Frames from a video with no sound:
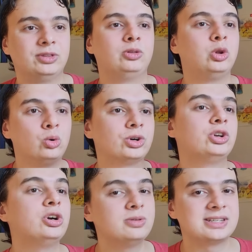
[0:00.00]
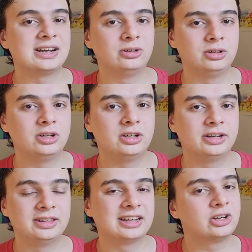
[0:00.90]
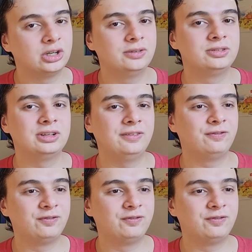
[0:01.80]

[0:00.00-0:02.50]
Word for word: Lord knows how long that Call of Duty